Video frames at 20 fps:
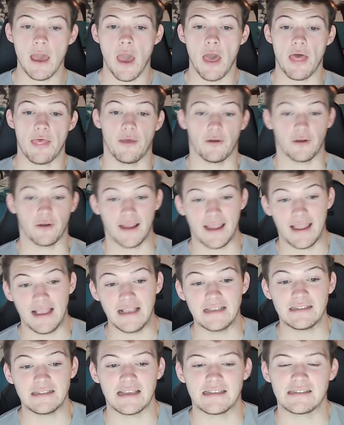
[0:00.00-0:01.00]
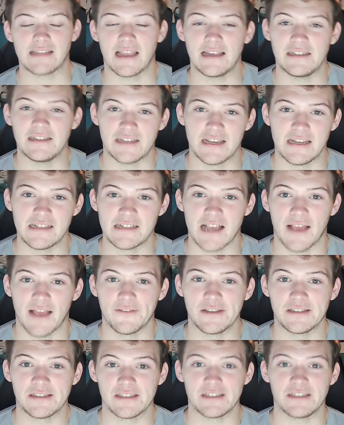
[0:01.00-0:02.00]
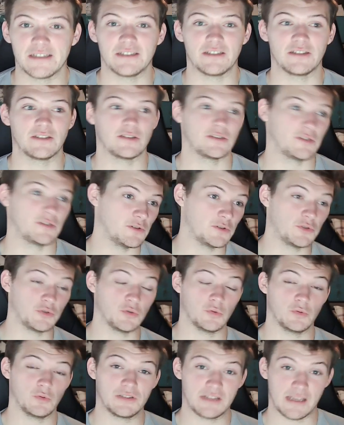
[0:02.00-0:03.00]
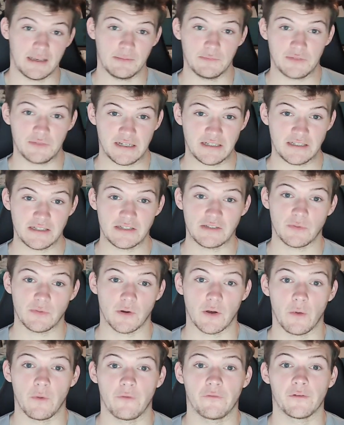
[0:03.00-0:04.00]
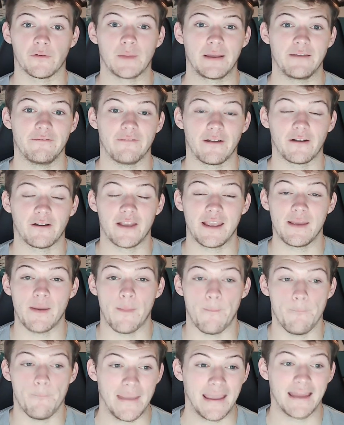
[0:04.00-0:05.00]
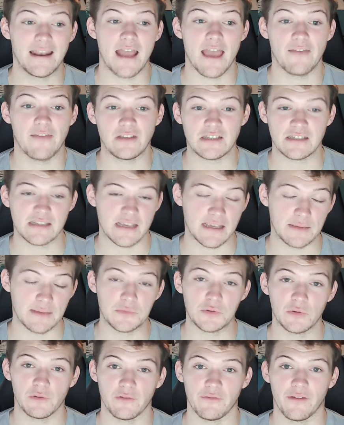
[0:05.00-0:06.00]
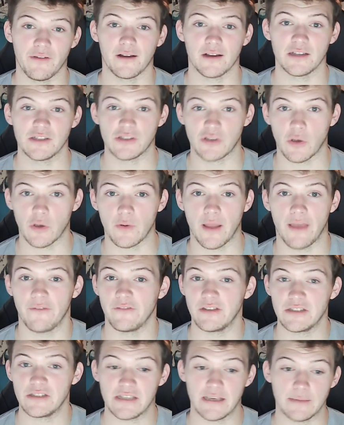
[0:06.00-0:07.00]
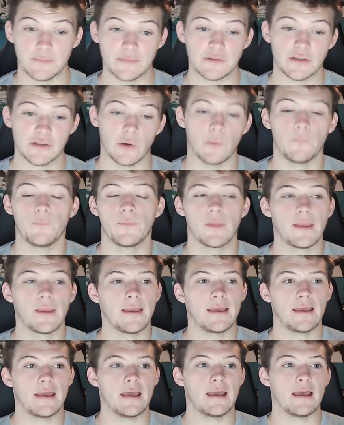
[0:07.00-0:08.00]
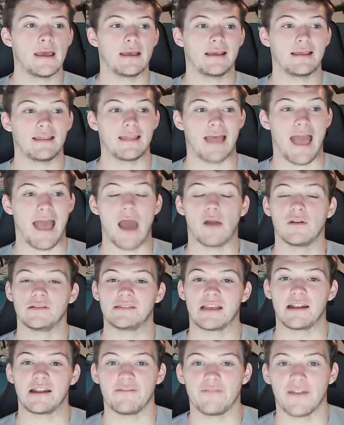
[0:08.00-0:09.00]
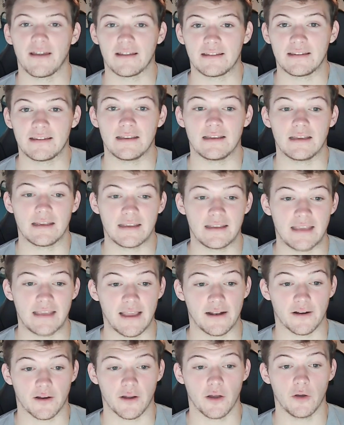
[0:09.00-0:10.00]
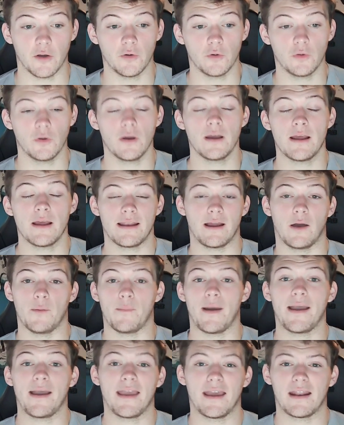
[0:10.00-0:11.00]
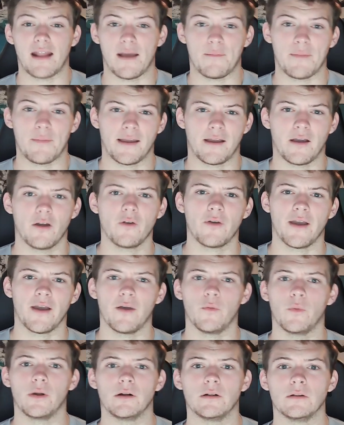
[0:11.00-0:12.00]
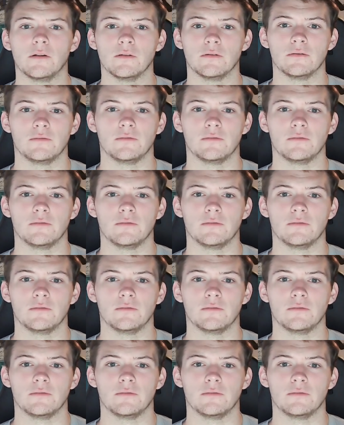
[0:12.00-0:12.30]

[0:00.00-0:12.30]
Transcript: There is a slight change, obviously, due to scheme changes. We're going from a very man-heavy scheme to a very zone-heavy scheme. So how does that affect Kader Kohou? Now, in my head, I'm like, okay, well,